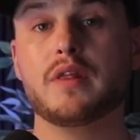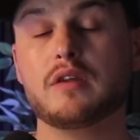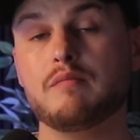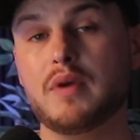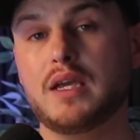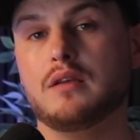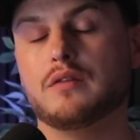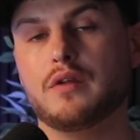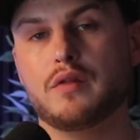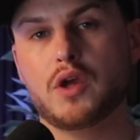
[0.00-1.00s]
this means
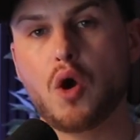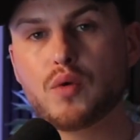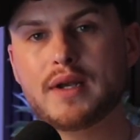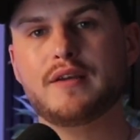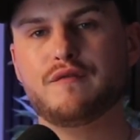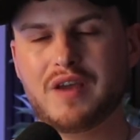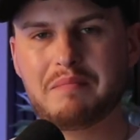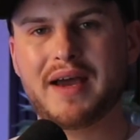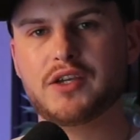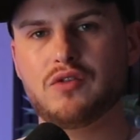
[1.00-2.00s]
that the only
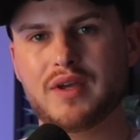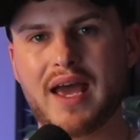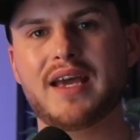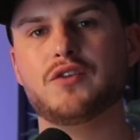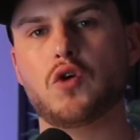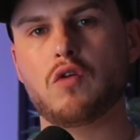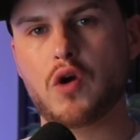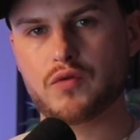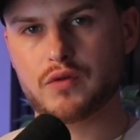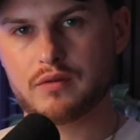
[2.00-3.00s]
feedback you get is your
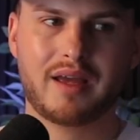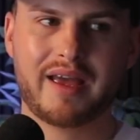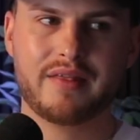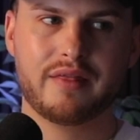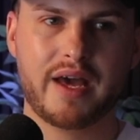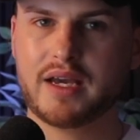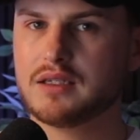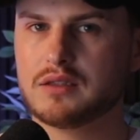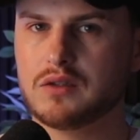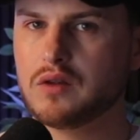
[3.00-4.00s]
own. And that
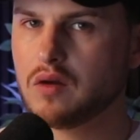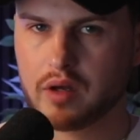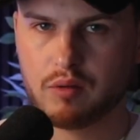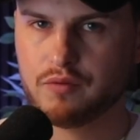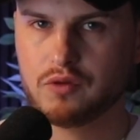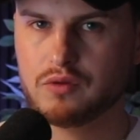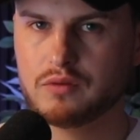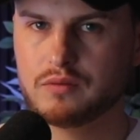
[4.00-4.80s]
is not helpful.